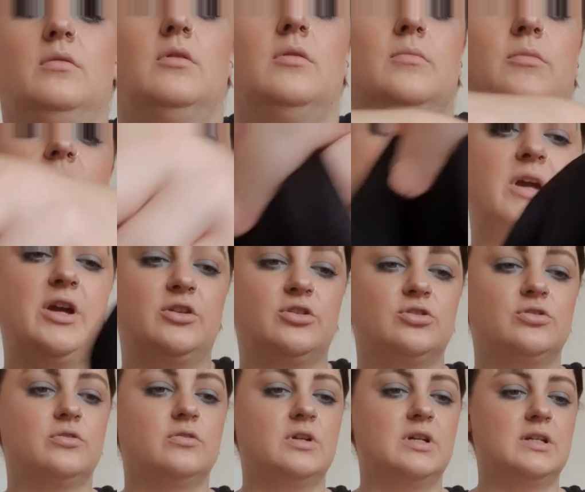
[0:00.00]
I'm going to make
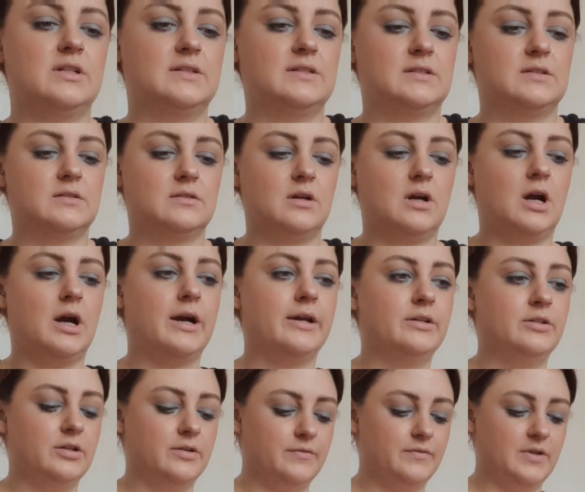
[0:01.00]
sure it's
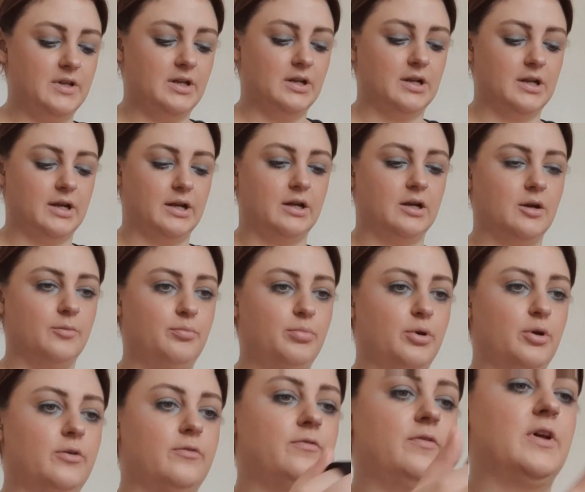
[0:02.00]
kind of in like a
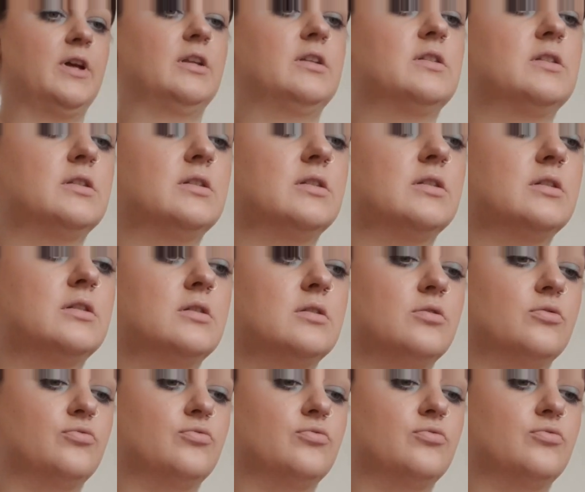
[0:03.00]
perfect